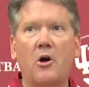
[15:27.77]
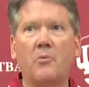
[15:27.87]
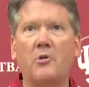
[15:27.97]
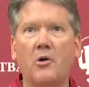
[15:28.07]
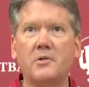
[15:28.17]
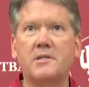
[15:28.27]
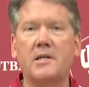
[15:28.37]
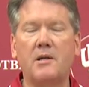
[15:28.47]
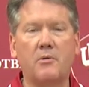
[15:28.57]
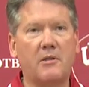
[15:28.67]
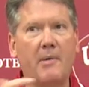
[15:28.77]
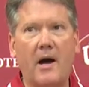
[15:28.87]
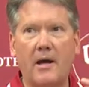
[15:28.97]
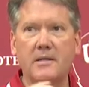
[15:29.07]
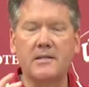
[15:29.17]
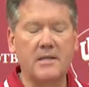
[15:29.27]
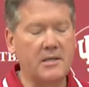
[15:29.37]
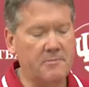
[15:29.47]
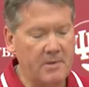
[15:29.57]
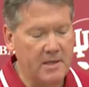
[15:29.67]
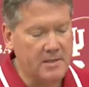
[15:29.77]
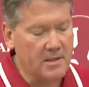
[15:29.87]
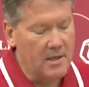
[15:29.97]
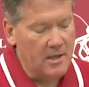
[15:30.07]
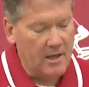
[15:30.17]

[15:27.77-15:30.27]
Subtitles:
home don't see with the behind the scenes piece,